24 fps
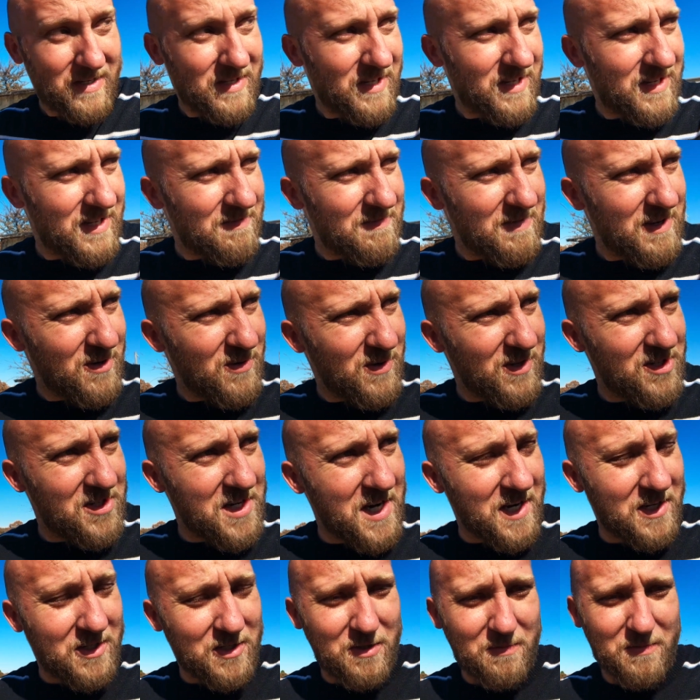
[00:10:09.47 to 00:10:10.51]
I don't want to drag
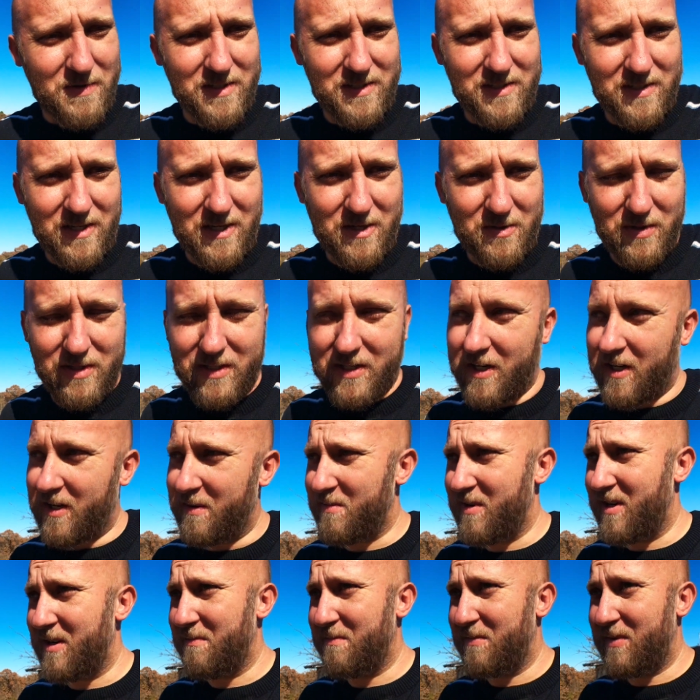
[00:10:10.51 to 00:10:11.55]
it too much because I don't want to tear them
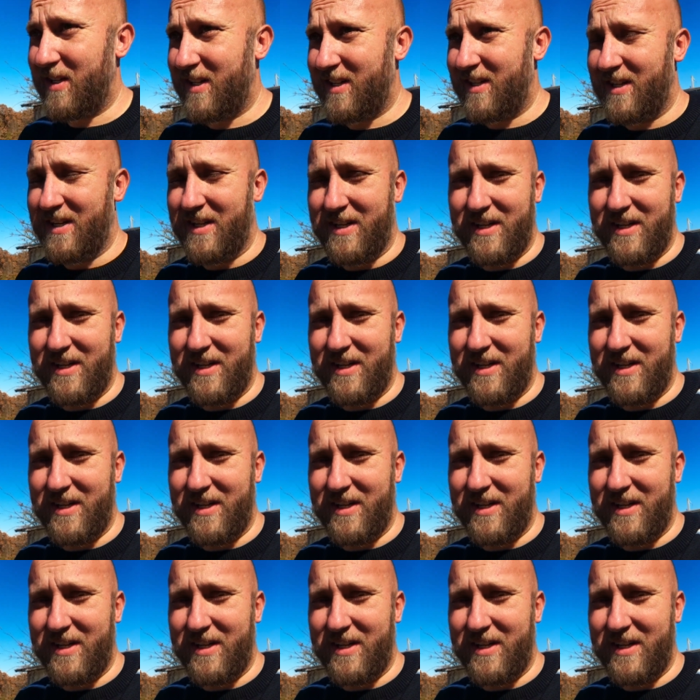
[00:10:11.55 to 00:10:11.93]
up, but